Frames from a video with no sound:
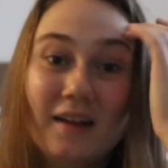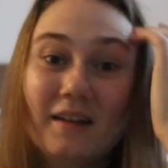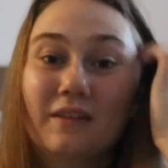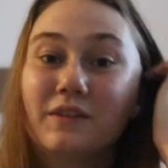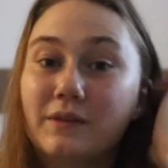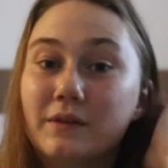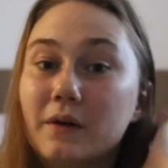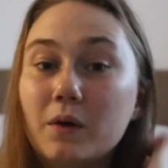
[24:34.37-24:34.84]

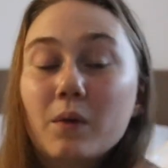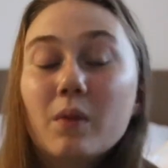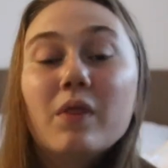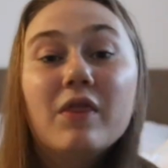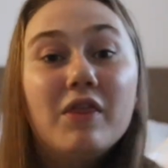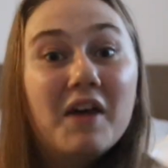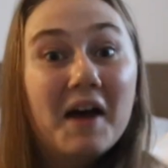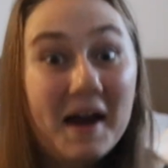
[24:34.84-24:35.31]
So
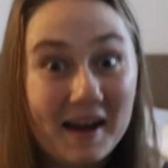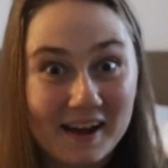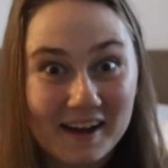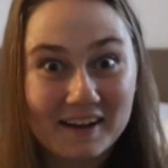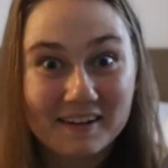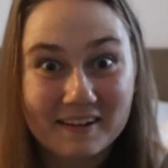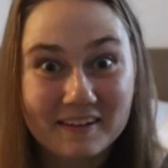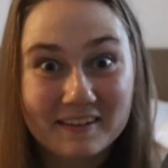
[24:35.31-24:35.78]

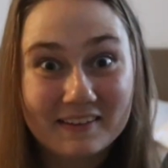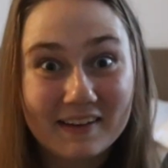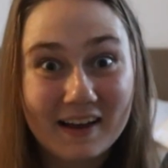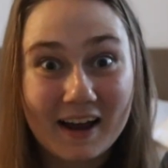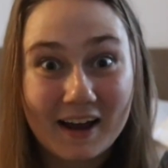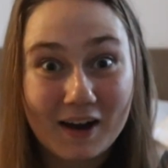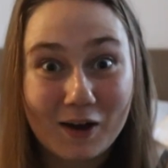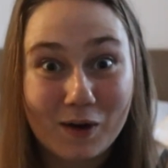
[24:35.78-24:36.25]
that is
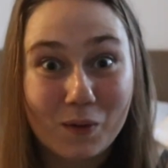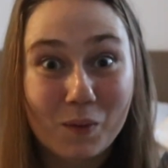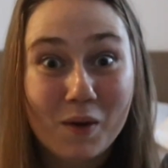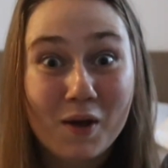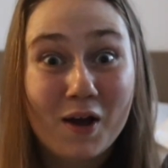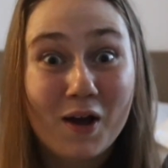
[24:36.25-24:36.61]
how